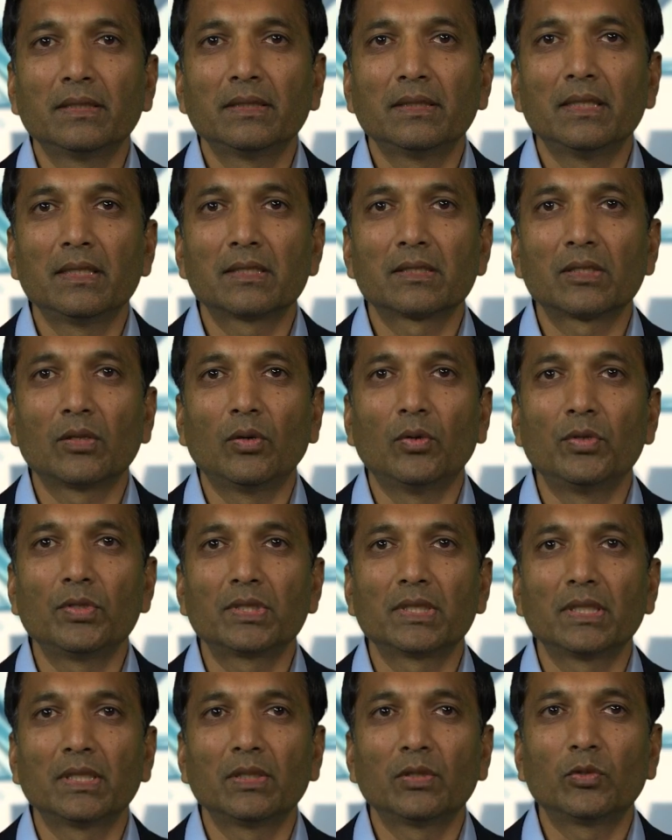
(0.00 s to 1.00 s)
this
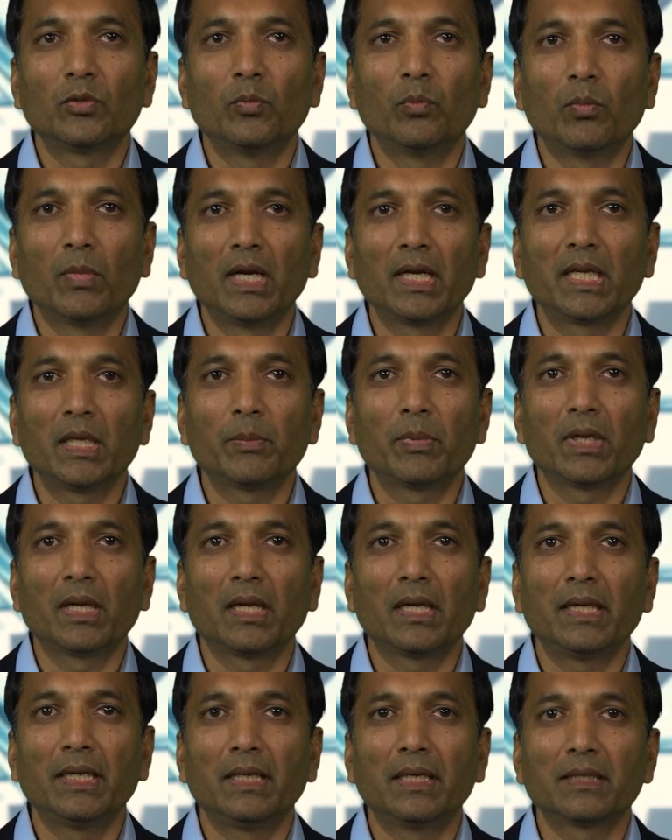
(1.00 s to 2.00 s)
solution to
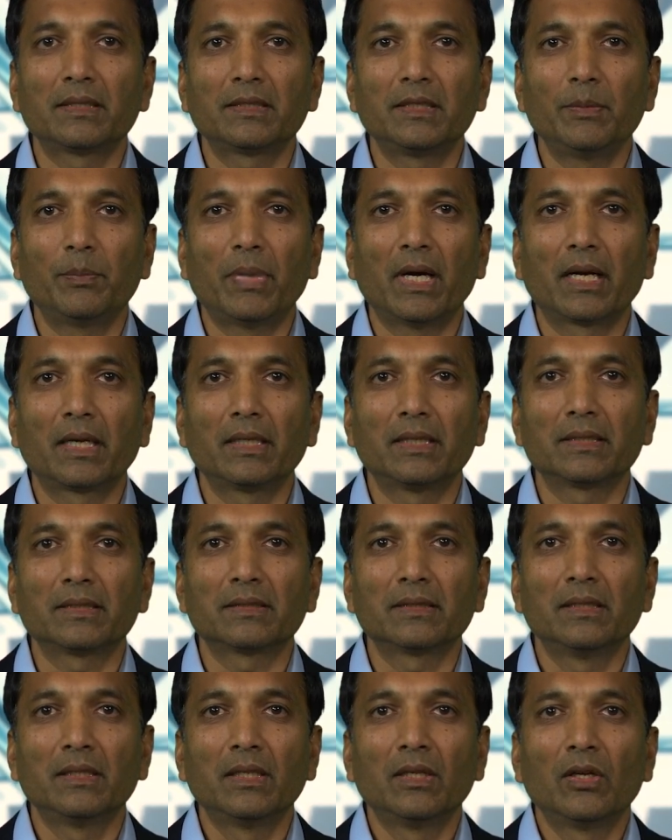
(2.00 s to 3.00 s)
multiple industry partners
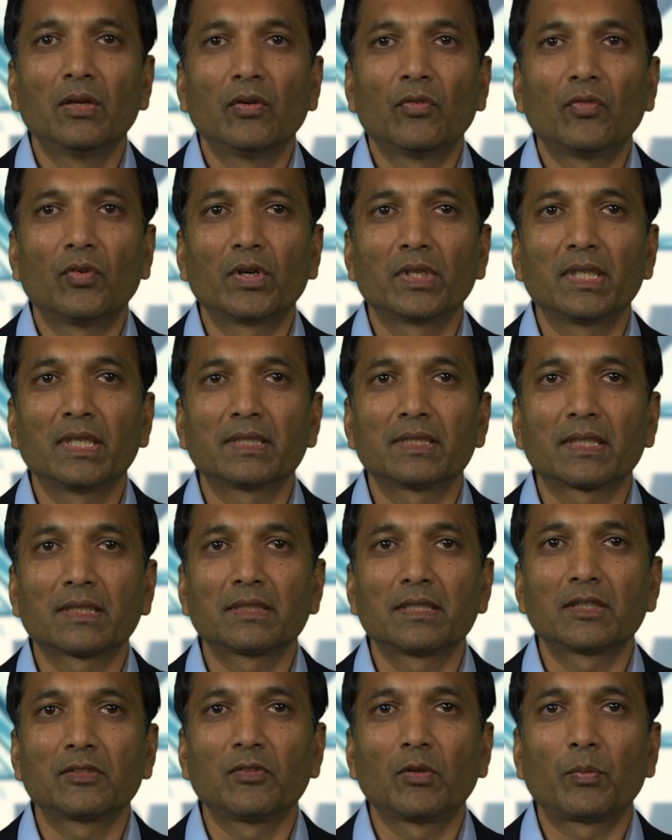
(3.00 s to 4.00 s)
for their
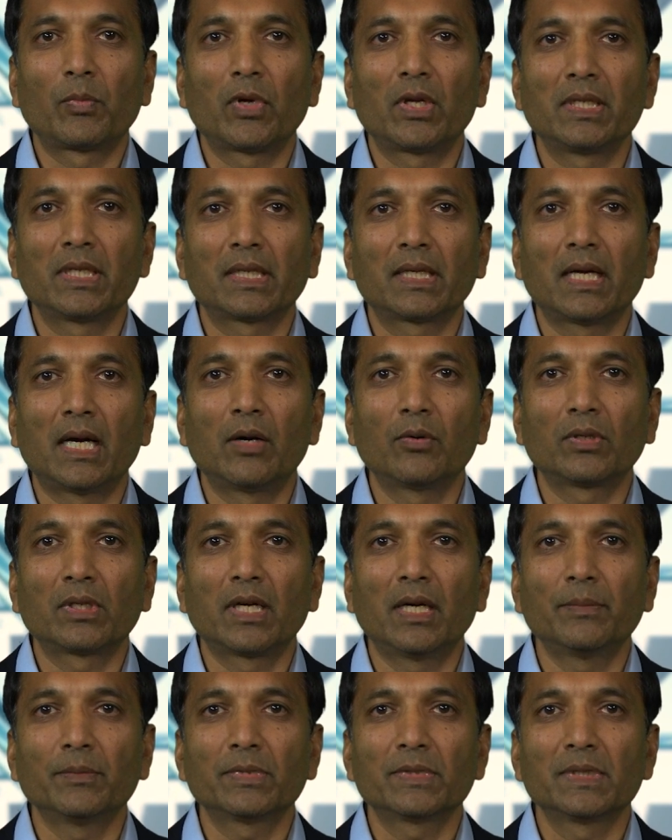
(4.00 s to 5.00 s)
successful project
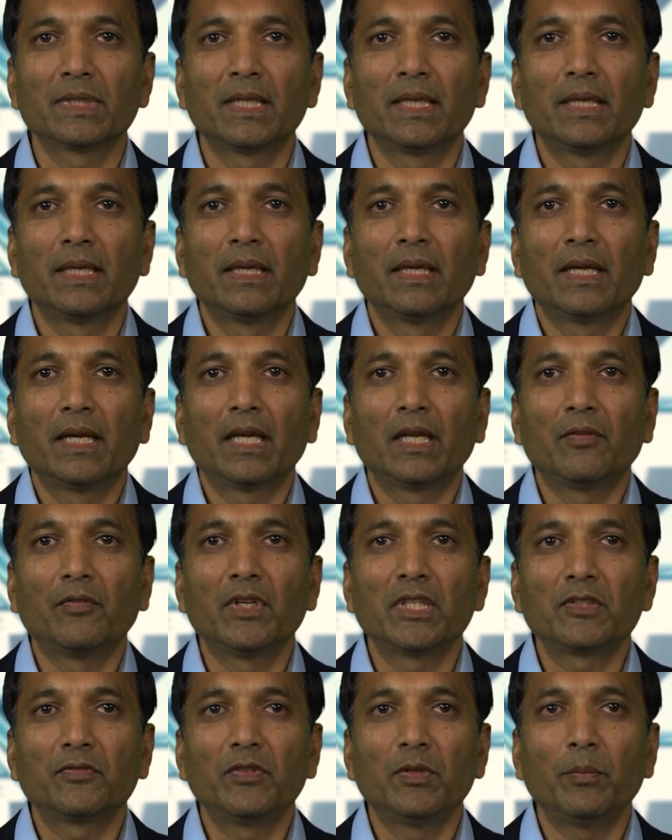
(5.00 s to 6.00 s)
outcomes, and
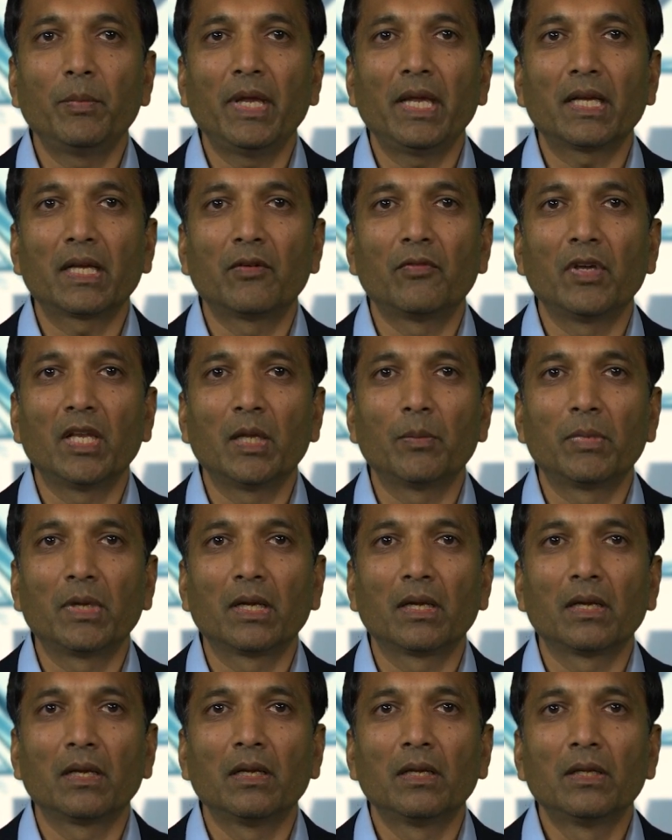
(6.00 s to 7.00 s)
which we make
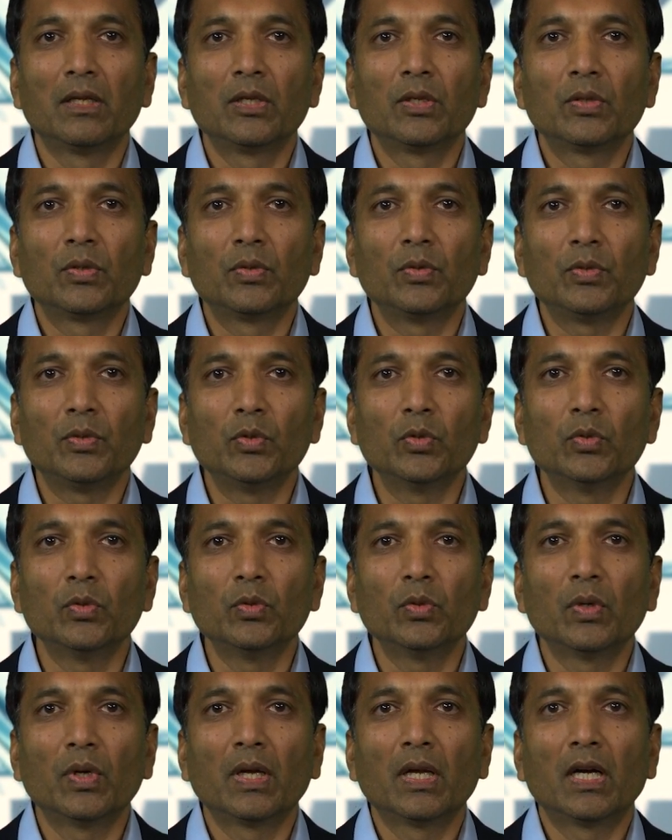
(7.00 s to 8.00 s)
available to
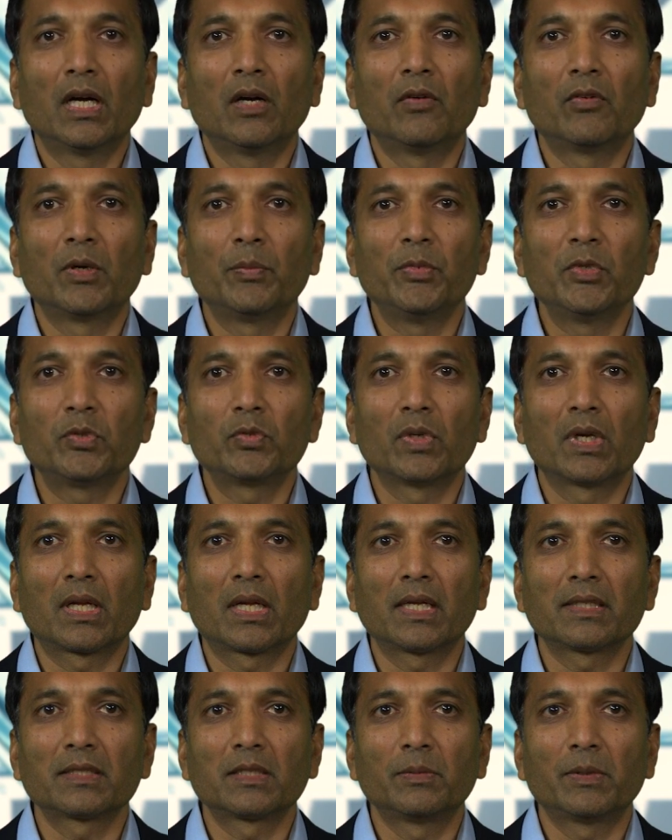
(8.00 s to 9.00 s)
you, our mutual
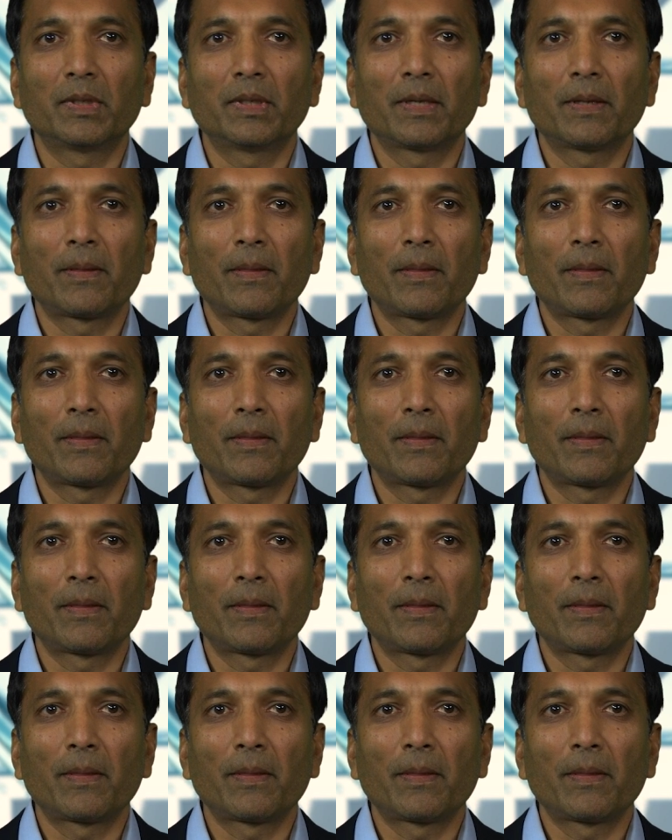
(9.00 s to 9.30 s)
customer.